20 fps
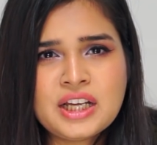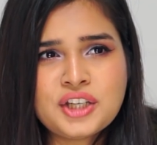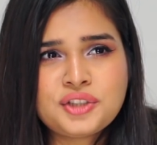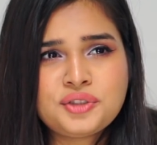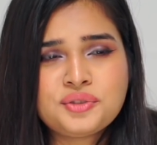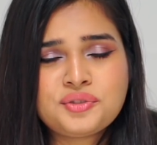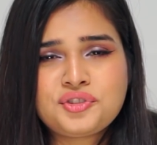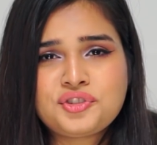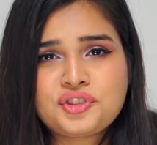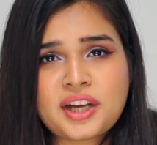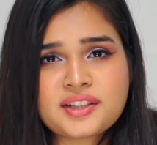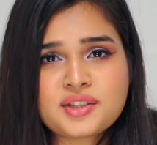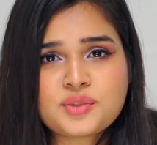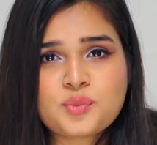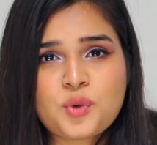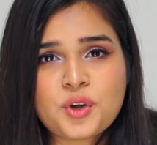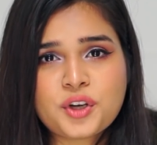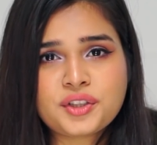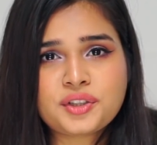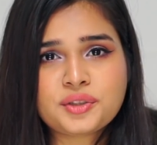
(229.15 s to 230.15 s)
you just
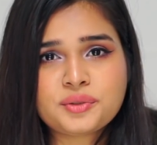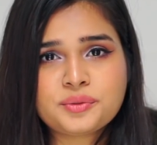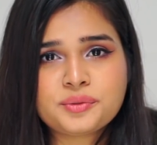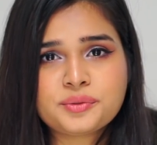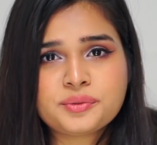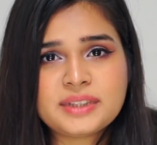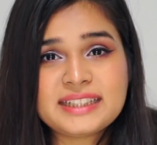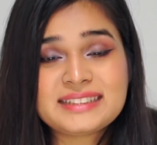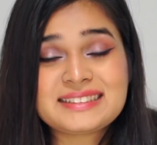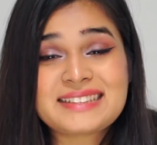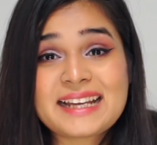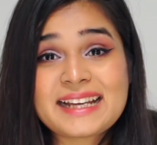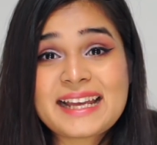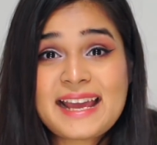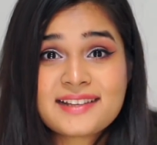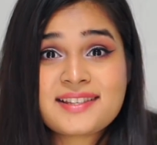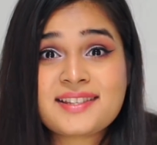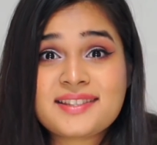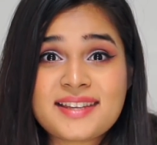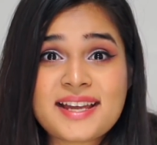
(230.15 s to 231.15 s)
want to, it's like
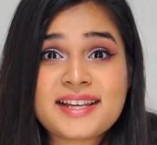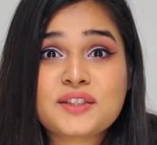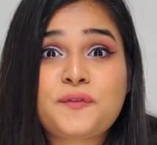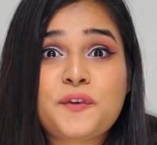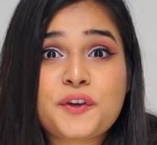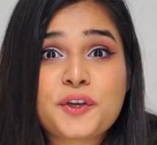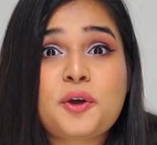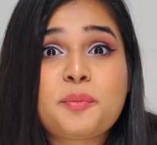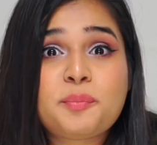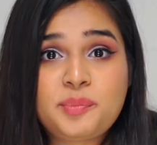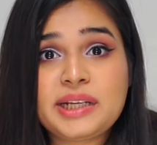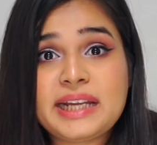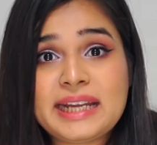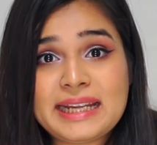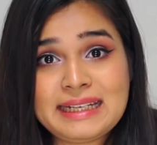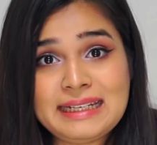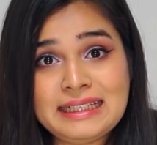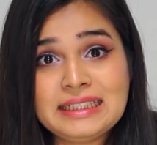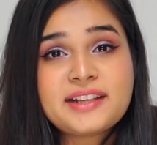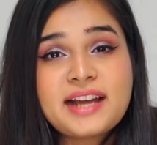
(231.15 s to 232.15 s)
exercise for your
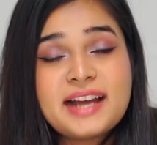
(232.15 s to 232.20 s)
brain.